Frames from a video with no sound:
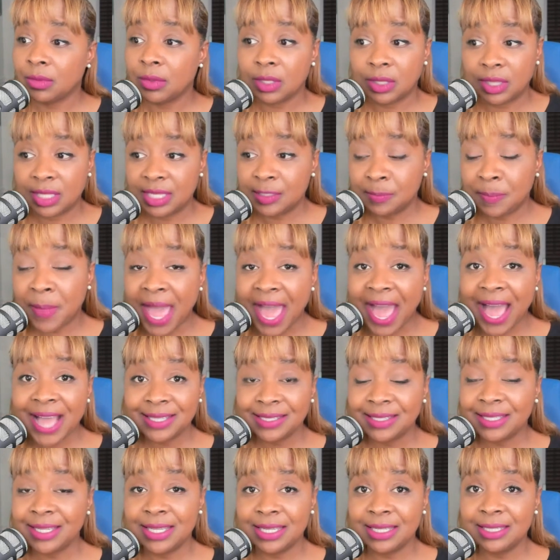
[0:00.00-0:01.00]
this
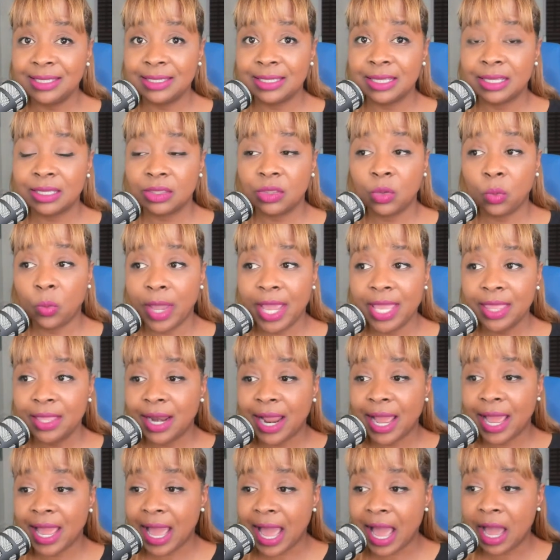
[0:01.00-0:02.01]
passes the way that
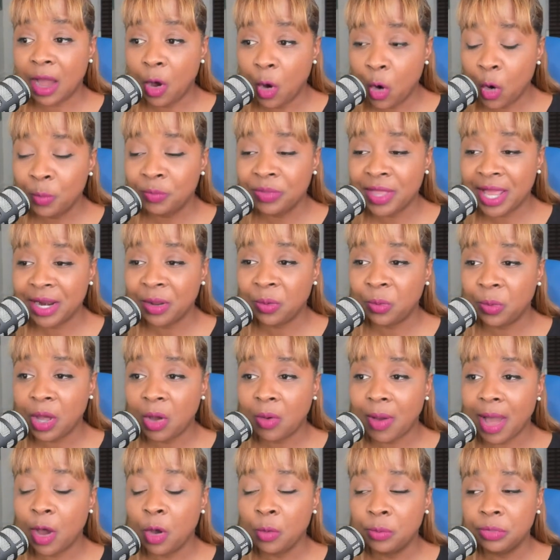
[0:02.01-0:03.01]
I, I, hope that it
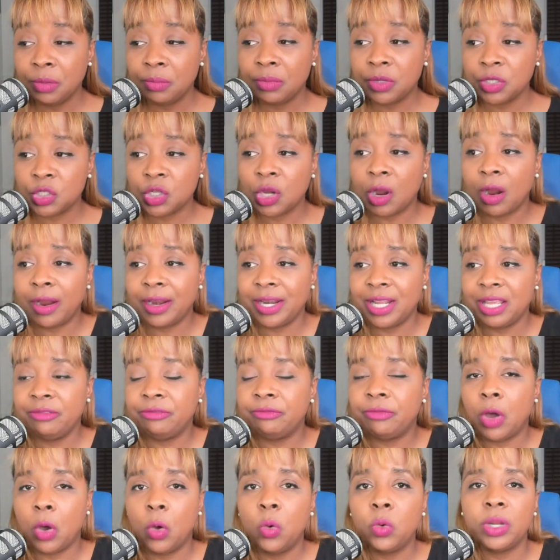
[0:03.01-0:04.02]
will. I hope the majority
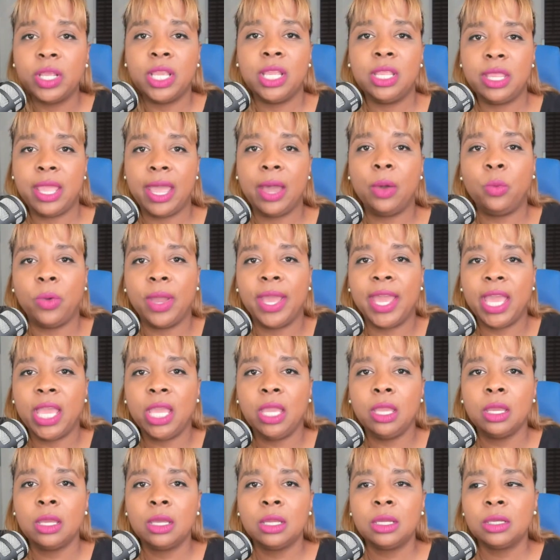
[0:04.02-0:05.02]
vote in that
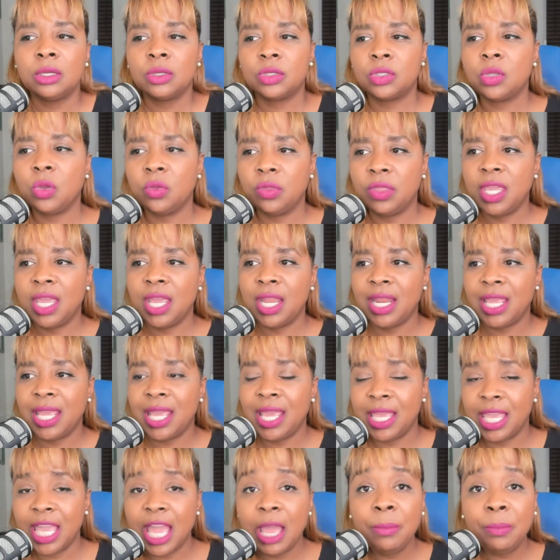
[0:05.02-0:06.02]
way. So then
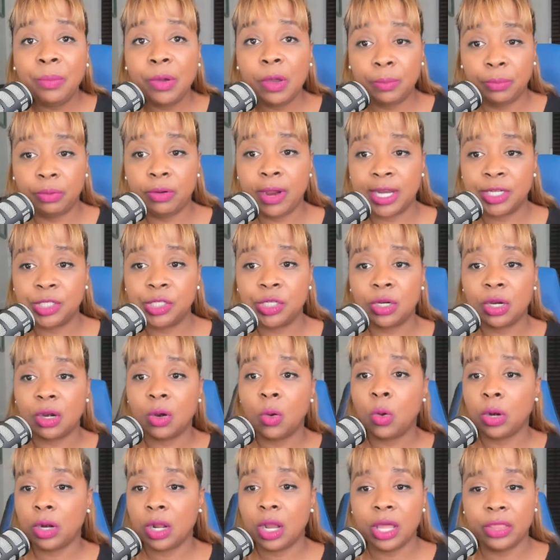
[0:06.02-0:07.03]
it can put pressure
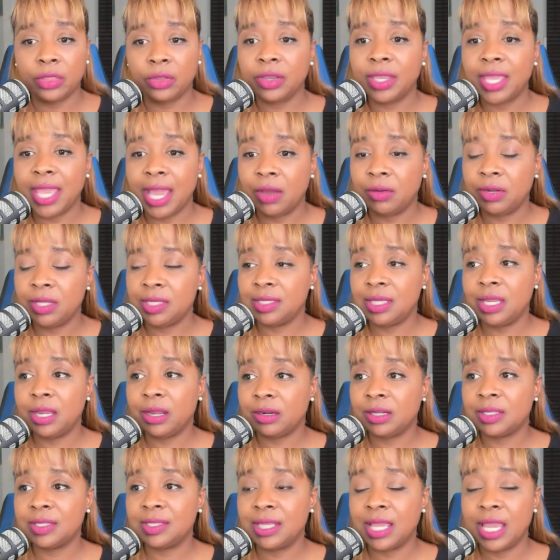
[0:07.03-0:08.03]
on other counties
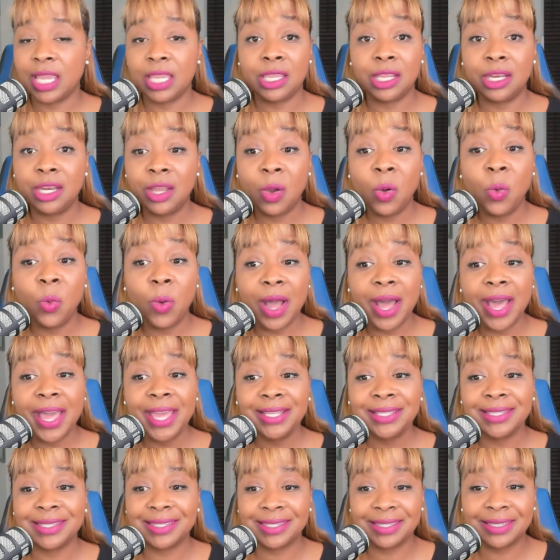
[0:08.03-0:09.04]
here to say, you know what?